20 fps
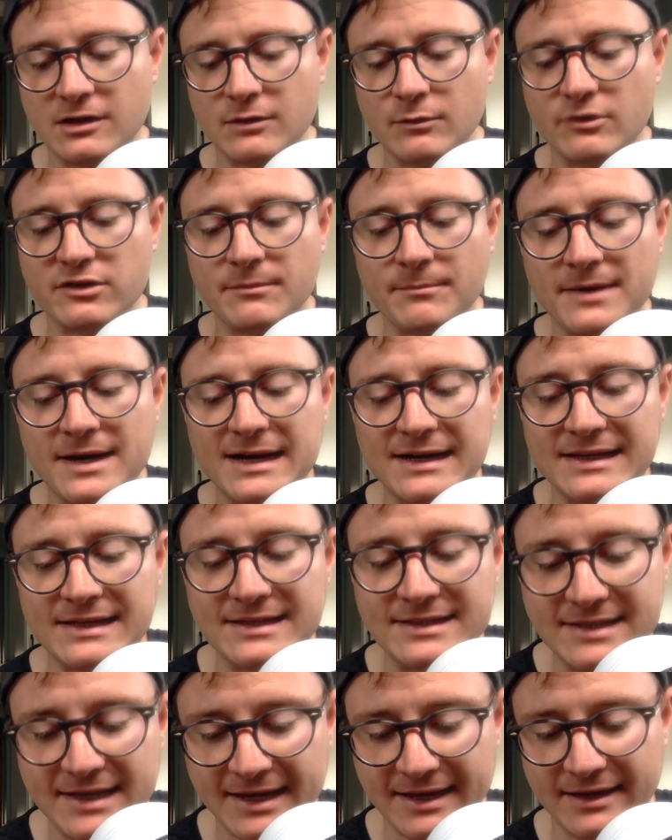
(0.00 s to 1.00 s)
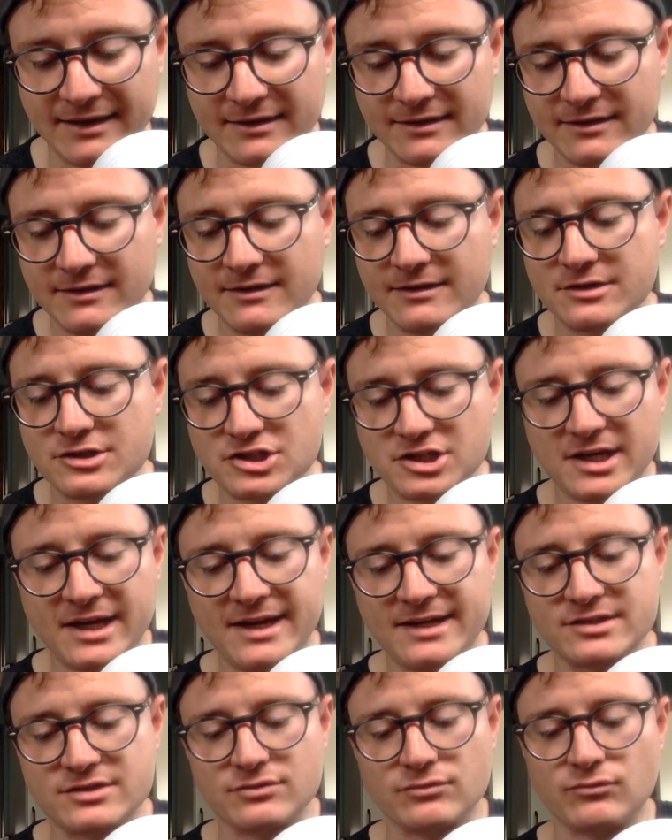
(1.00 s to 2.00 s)
With a mighty yank,
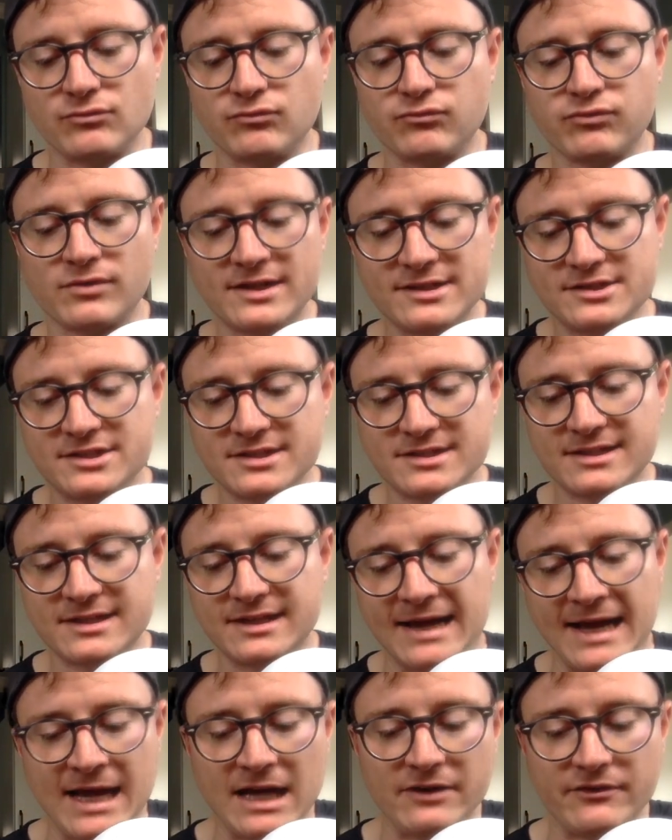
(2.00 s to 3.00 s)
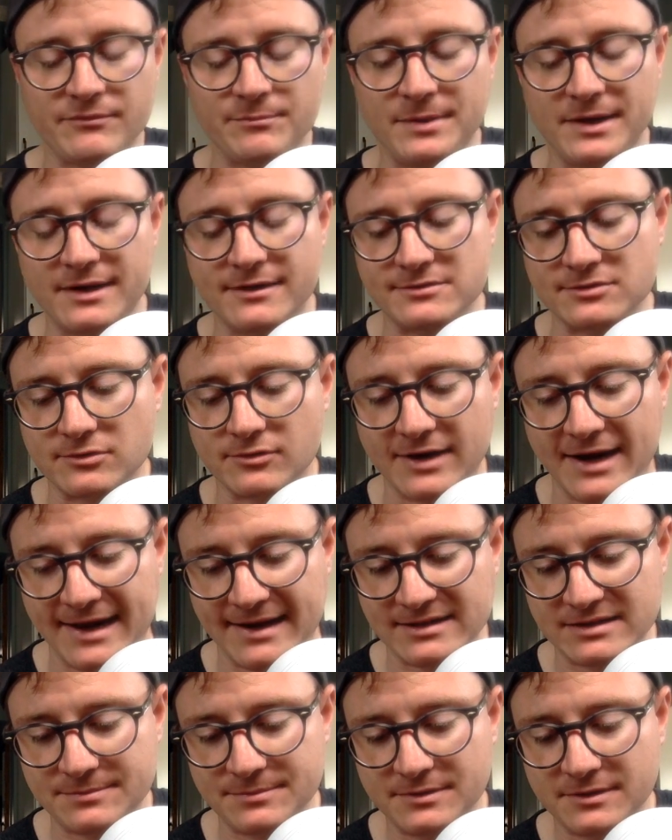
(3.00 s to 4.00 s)
Chase wrenches it out of Bear's
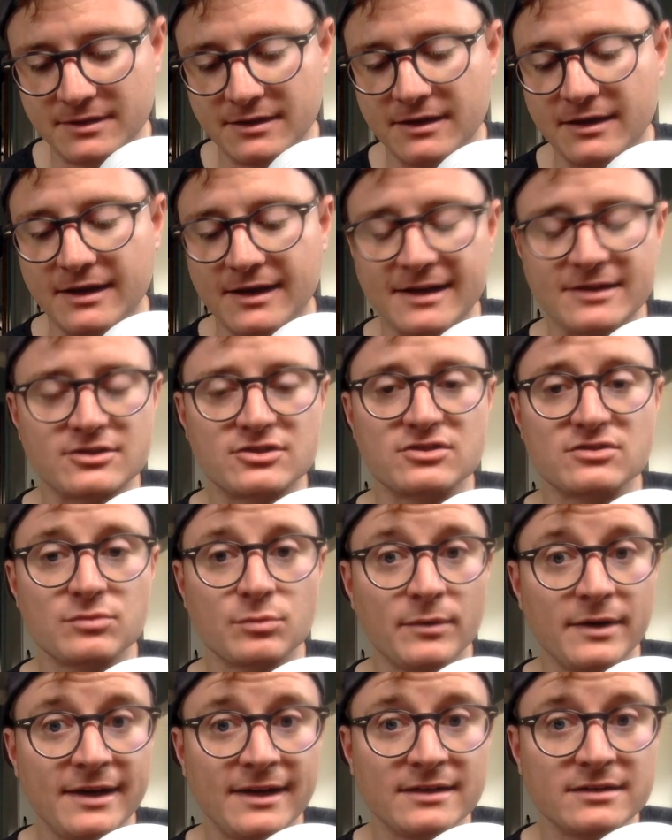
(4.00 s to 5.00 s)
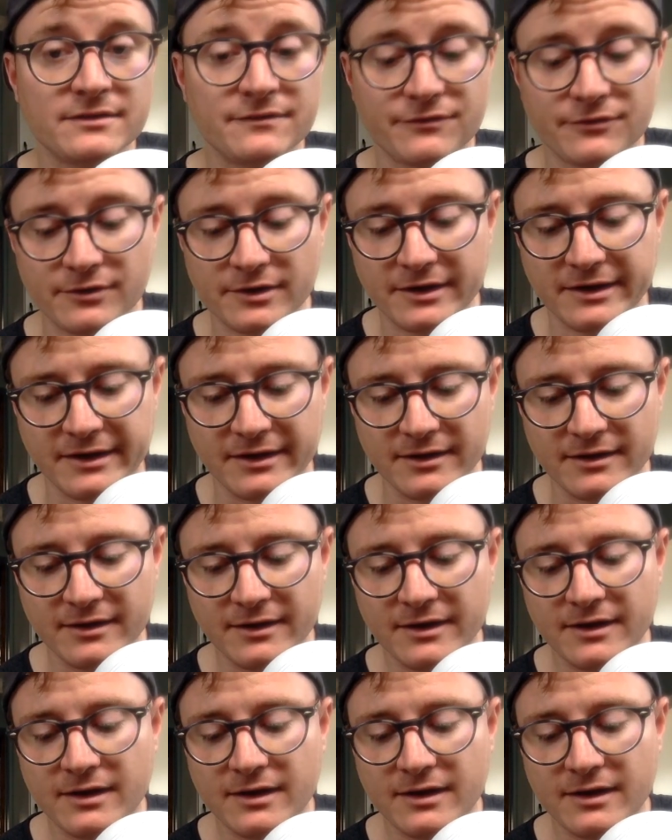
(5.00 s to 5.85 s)
grasp. It swings free